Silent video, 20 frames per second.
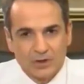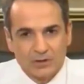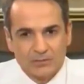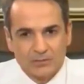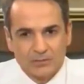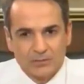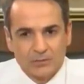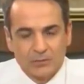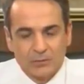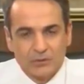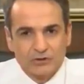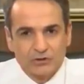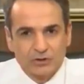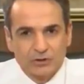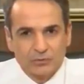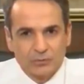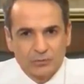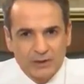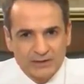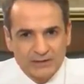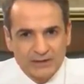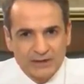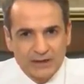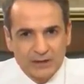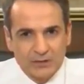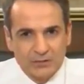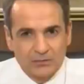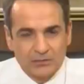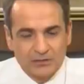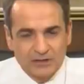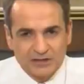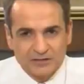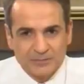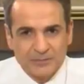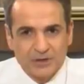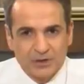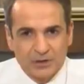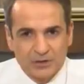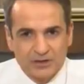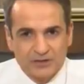Richard, right now, let's
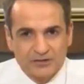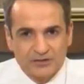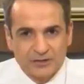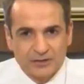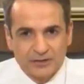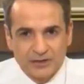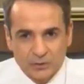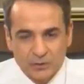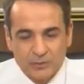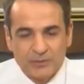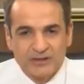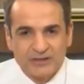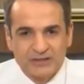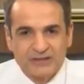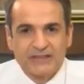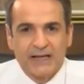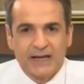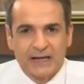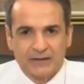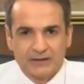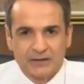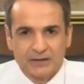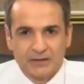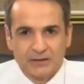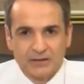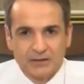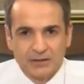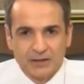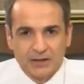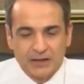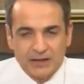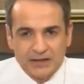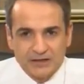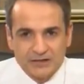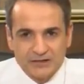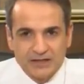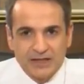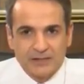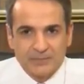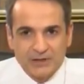be honest, the agreement is dead. And
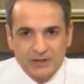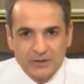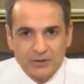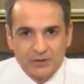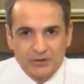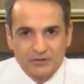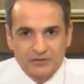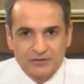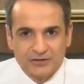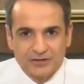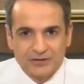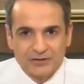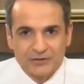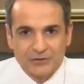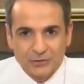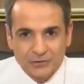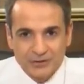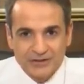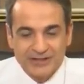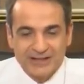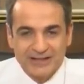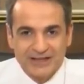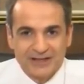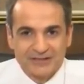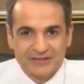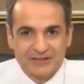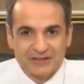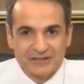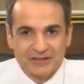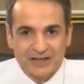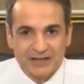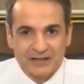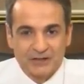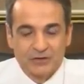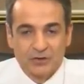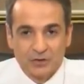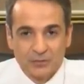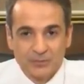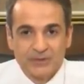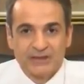it's dead because Turkey has decided
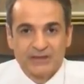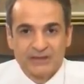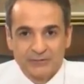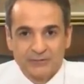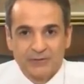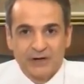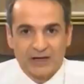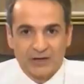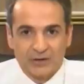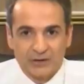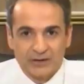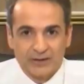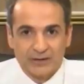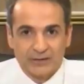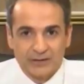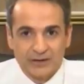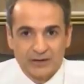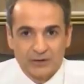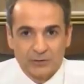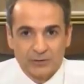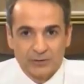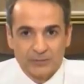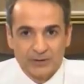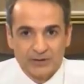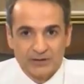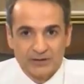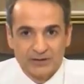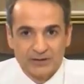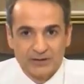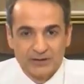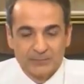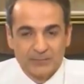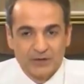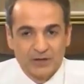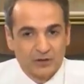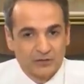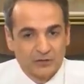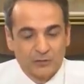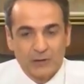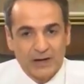to completely violate the agreement
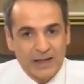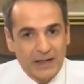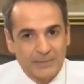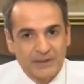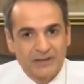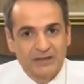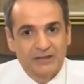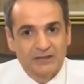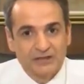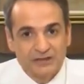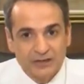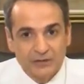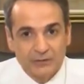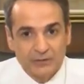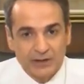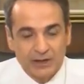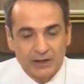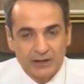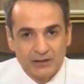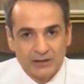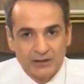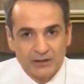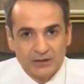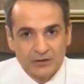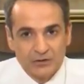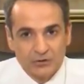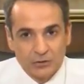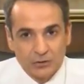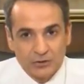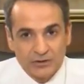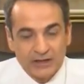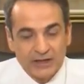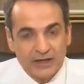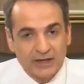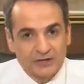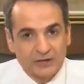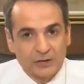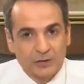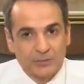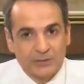because of what happened in Syria. Turkey
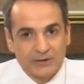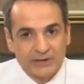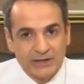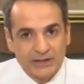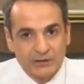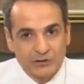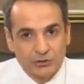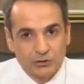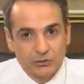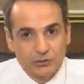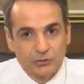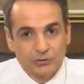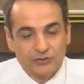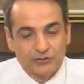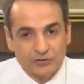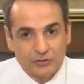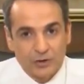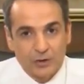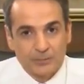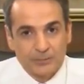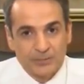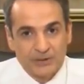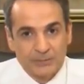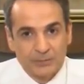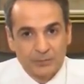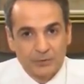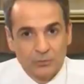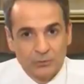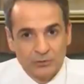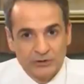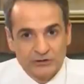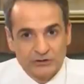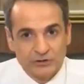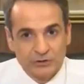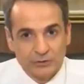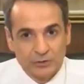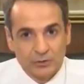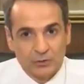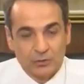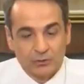has an obligation to stop people
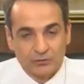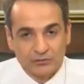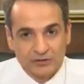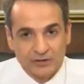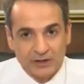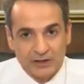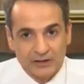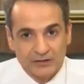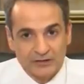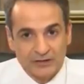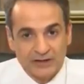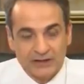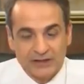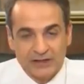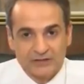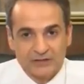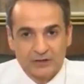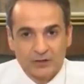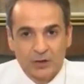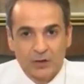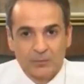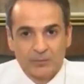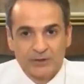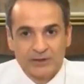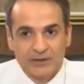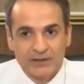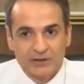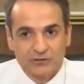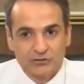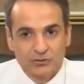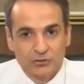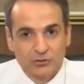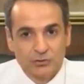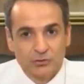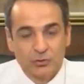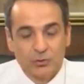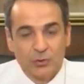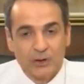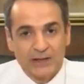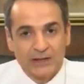reaching the coastlines, and it has an obligation to
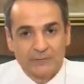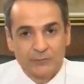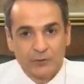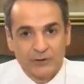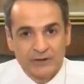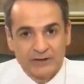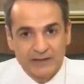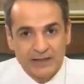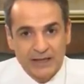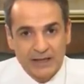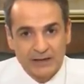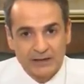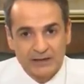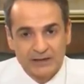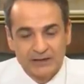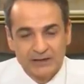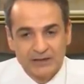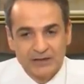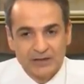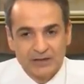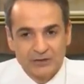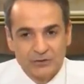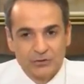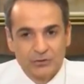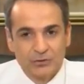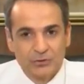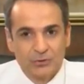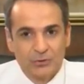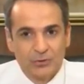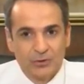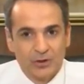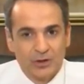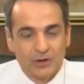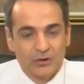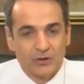do whatever it can to